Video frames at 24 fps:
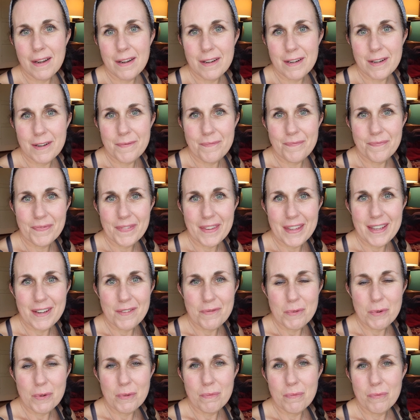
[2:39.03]

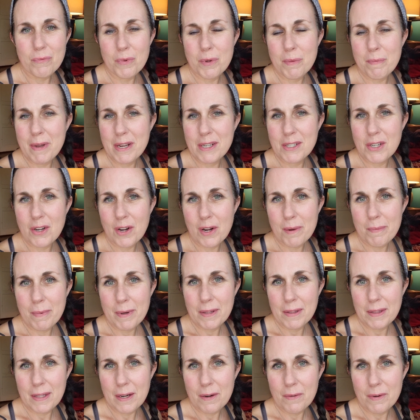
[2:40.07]
And we may talk
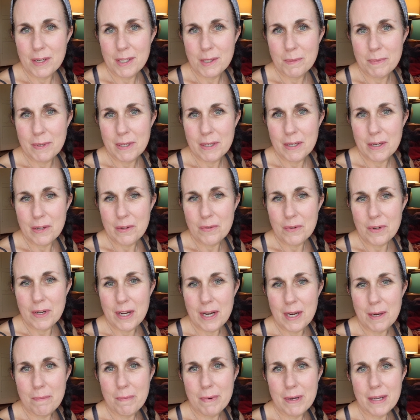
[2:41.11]
about that recipe another day.